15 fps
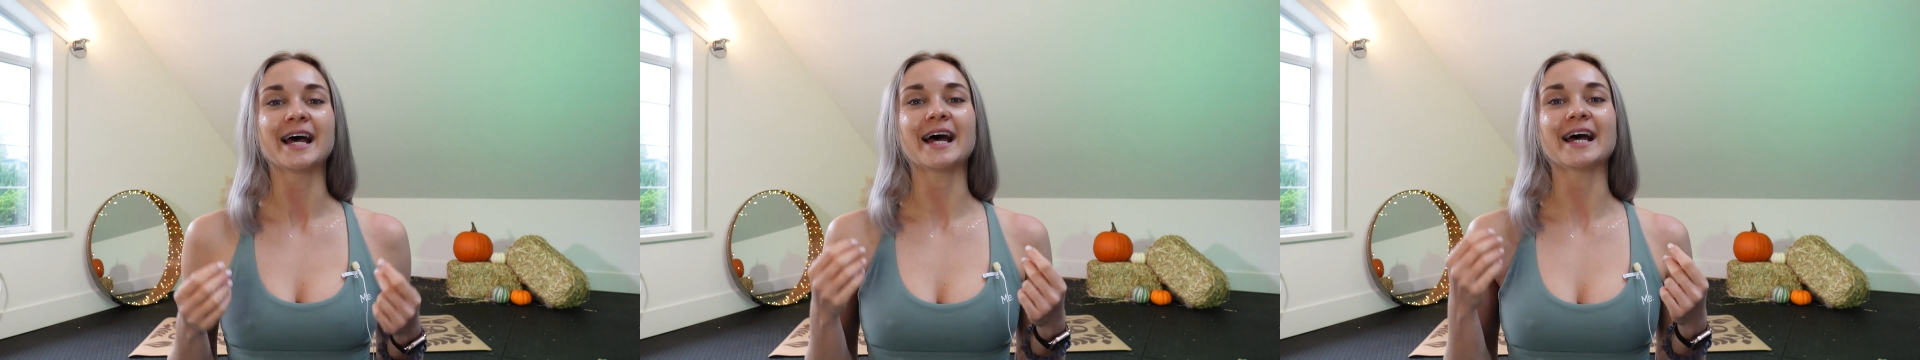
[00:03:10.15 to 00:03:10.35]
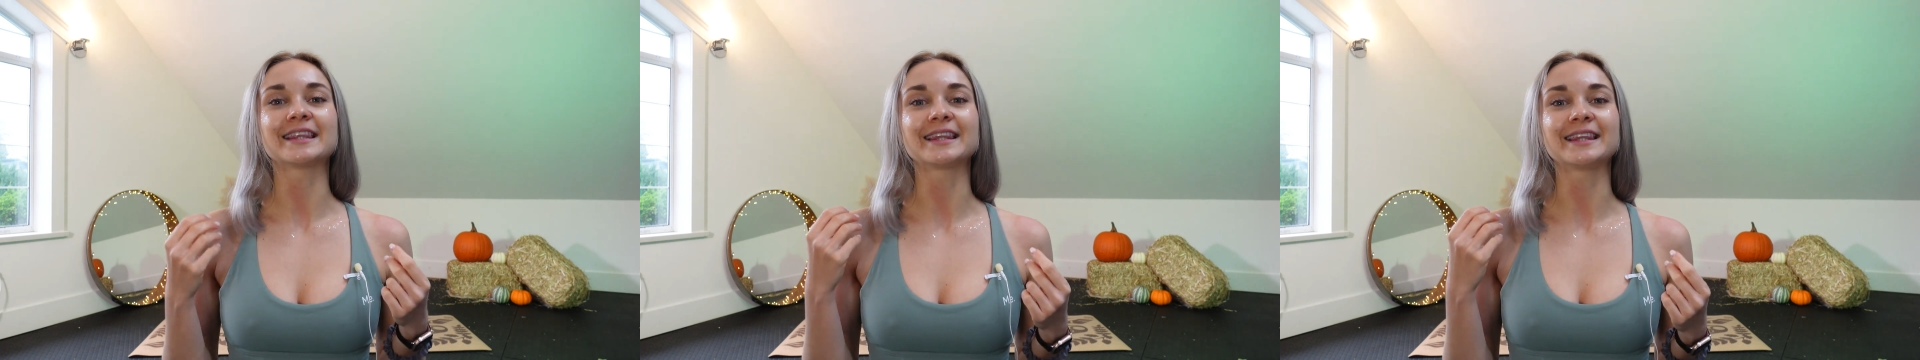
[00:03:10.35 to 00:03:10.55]

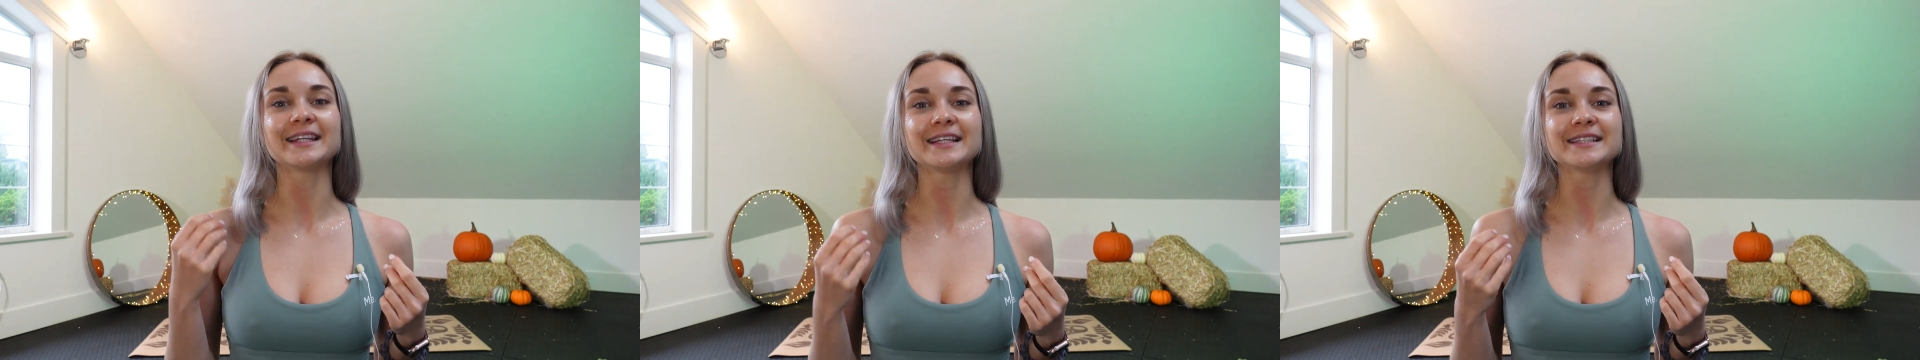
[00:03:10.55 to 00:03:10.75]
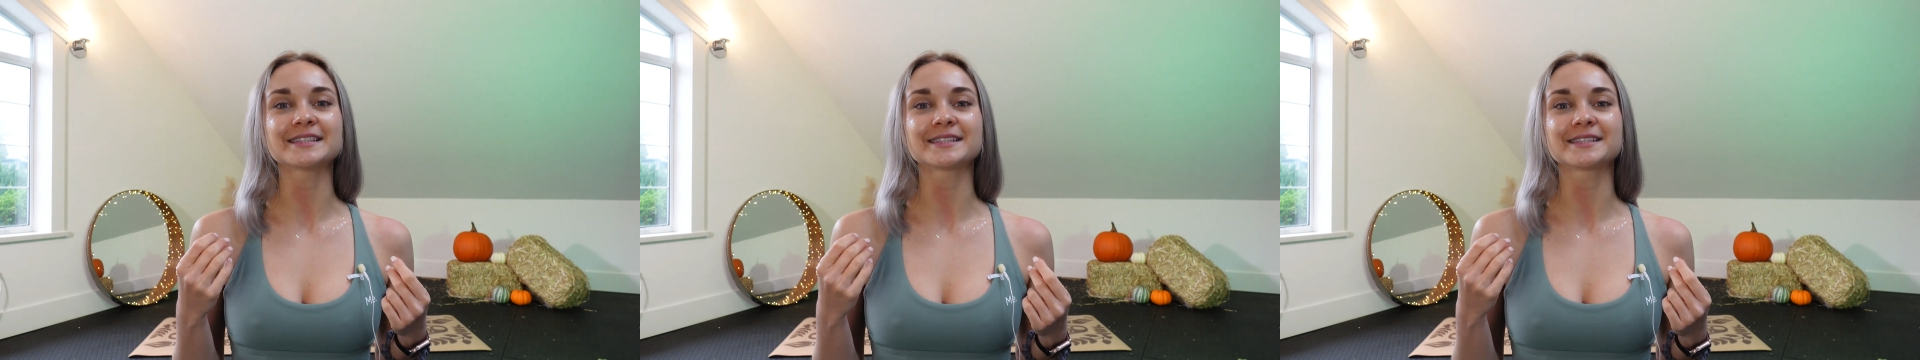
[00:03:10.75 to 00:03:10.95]
at
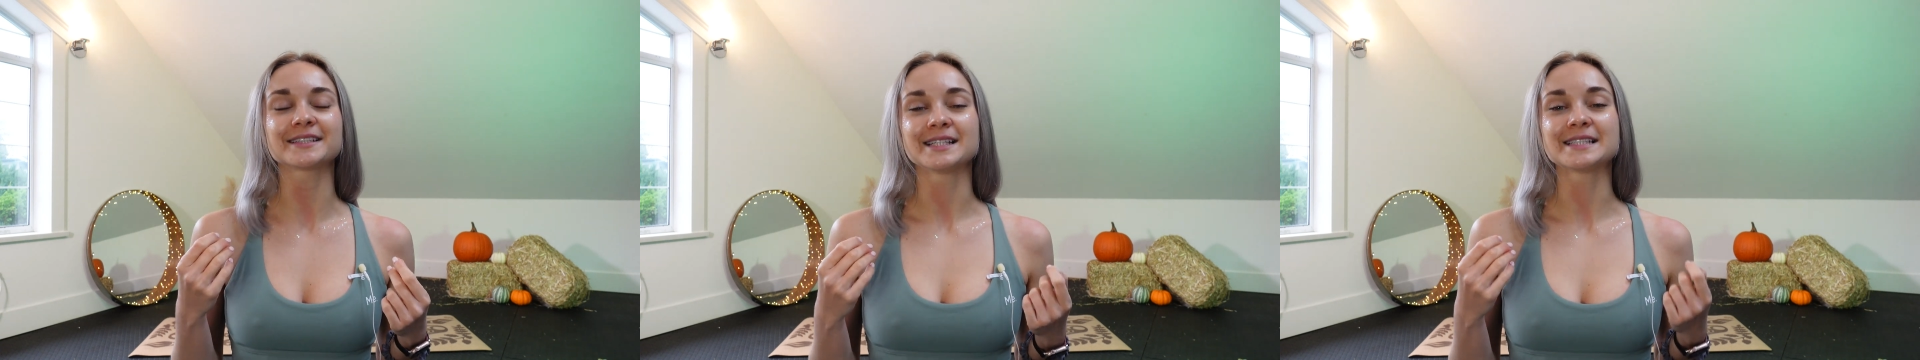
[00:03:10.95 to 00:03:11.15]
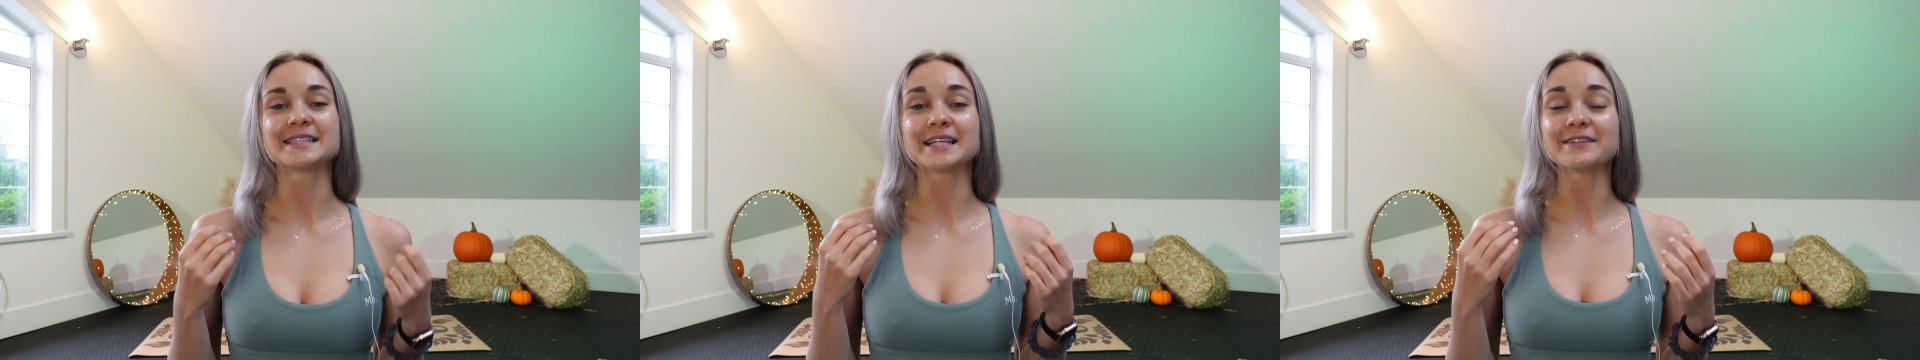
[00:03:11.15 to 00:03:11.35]
least
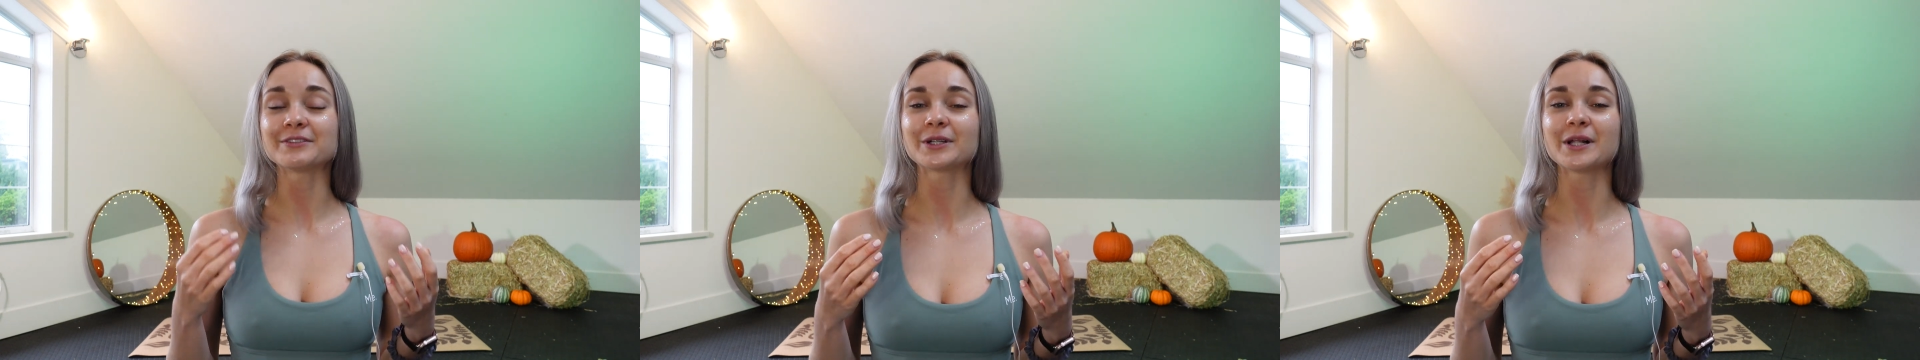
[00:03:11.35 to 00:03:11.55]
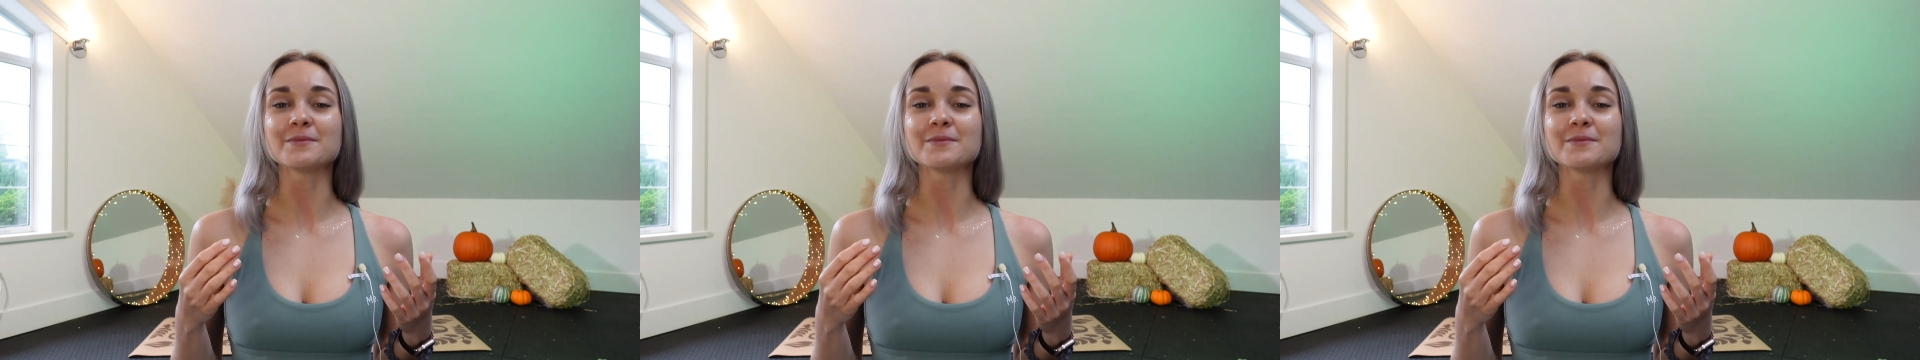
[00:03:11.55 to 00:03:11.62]
several